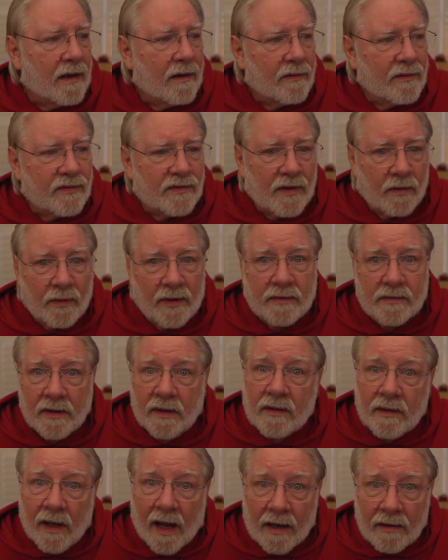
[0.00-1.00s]
So I
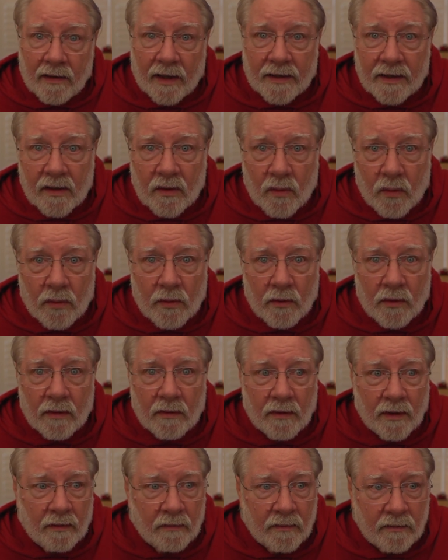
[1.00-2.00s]
said, I'd like a
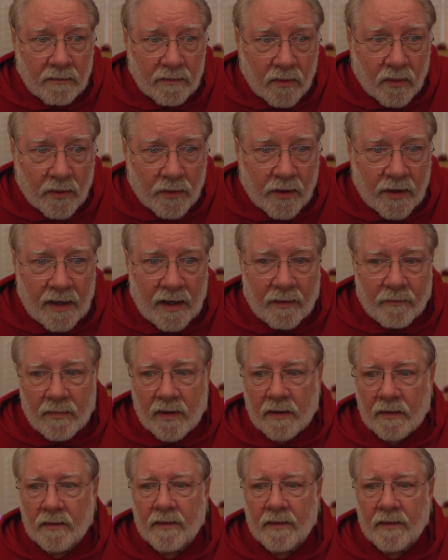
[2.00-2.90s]
quarter ham.